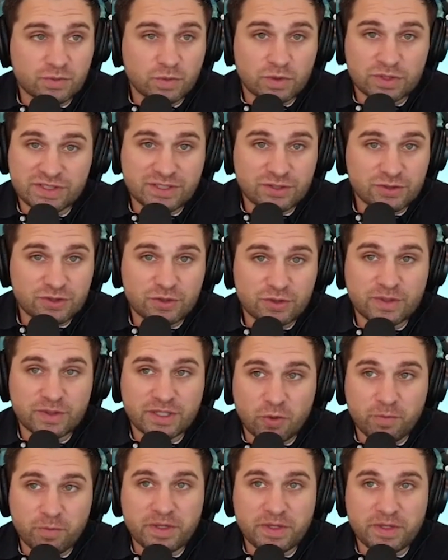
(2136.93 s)
We're still
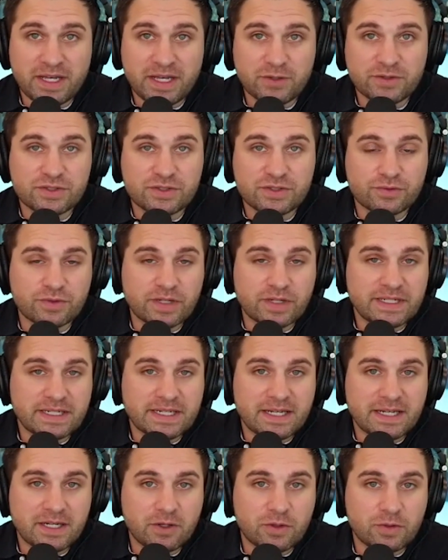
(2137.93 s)
doing open houses right
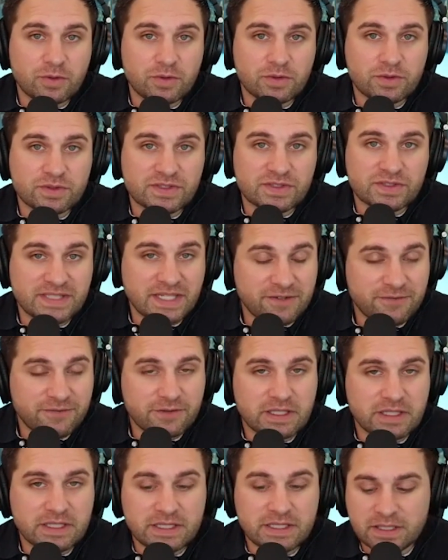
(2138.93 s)
now
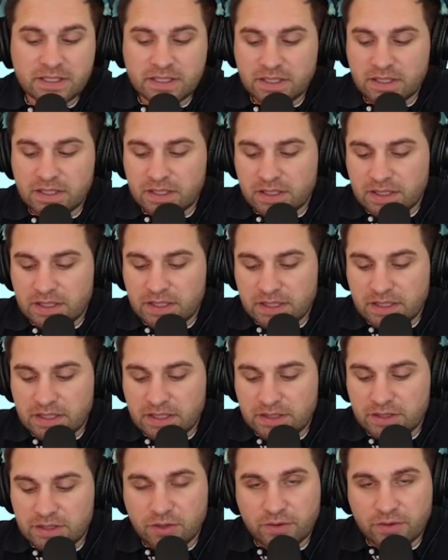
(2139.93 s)
safely,
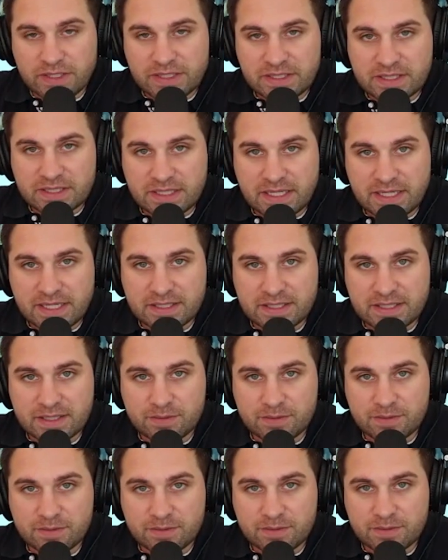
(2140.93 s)
in, you know, in
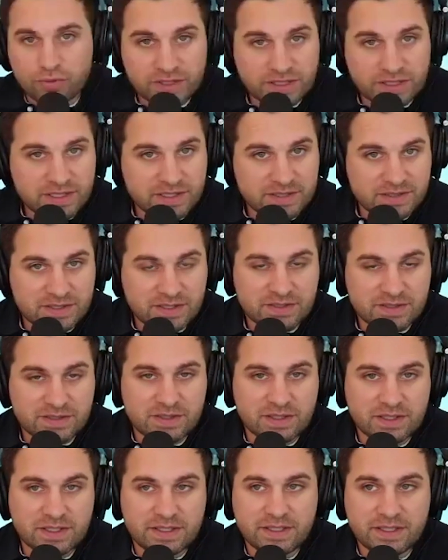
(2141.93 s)
Connecticut pretty
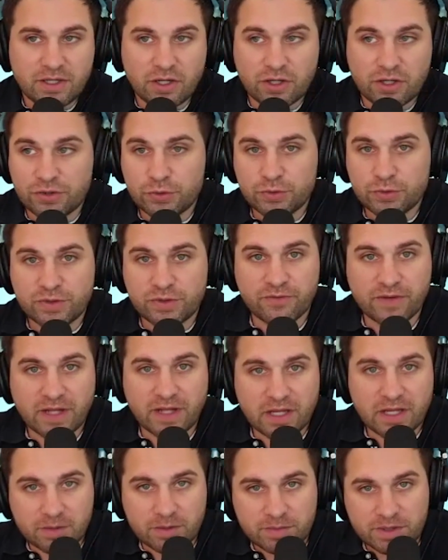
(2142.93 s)
consistently. Our new
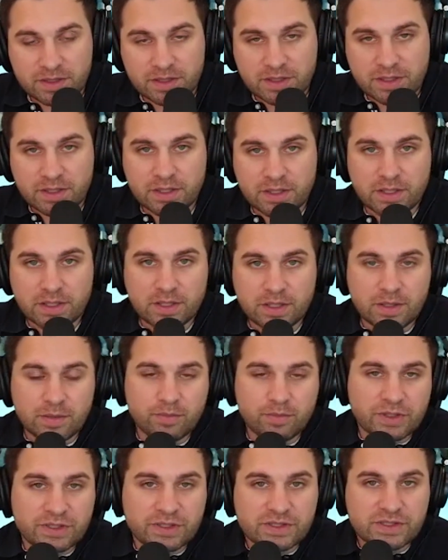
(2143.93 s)
development
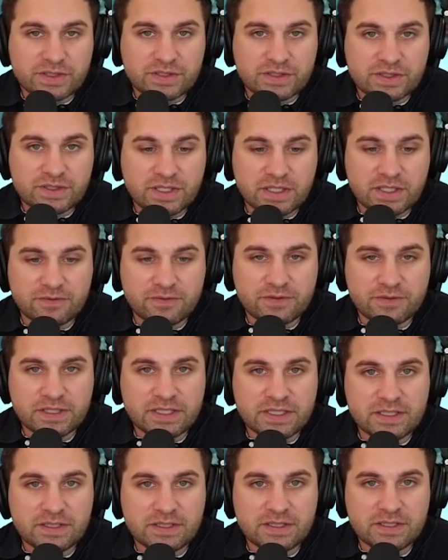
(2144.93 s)
brings us a ton of
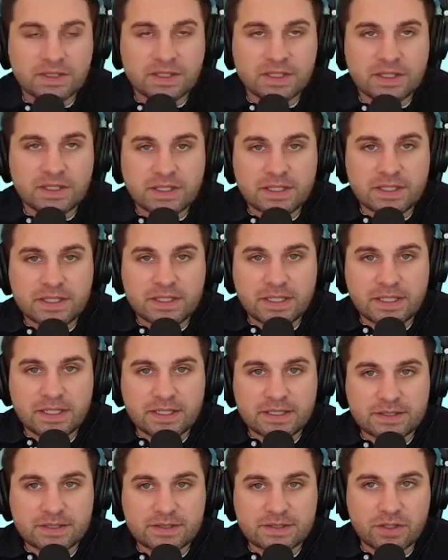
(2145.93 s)
leads.
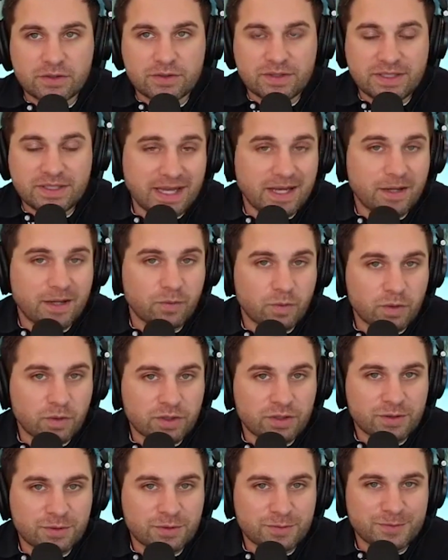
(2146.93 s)
Uh, so yeah,
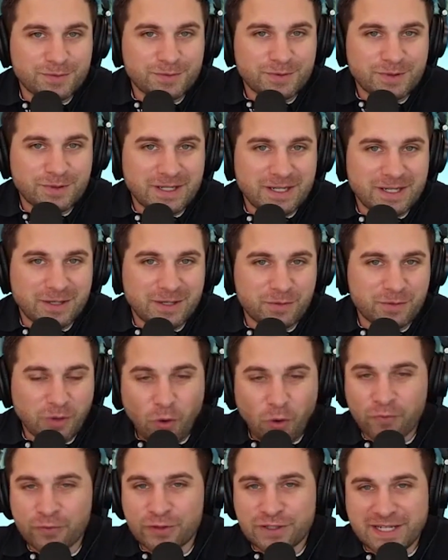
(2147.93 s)
we're uh,
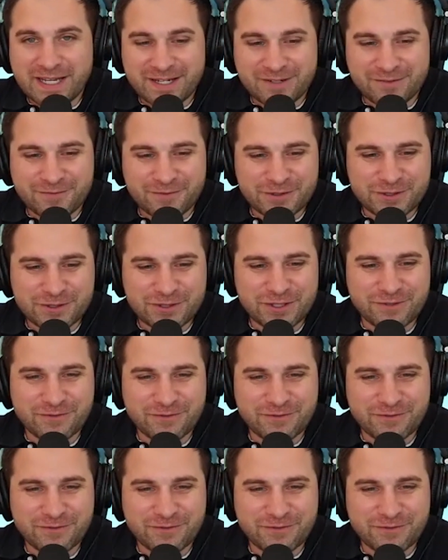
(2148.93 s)
over ten for sure.